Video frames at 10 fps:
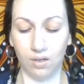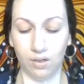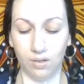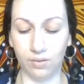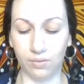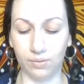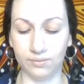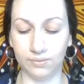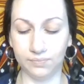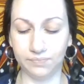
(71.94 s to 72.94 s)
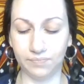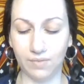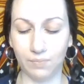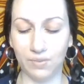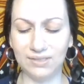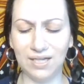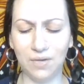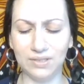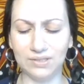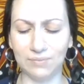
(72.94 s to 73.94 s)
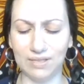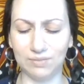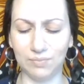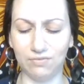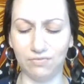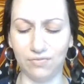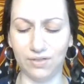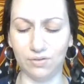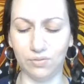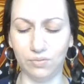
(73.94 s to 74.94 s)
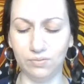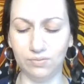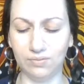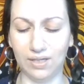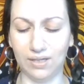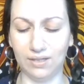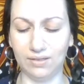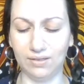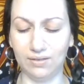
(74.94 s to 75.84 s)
Oh, plus it always makes me feel like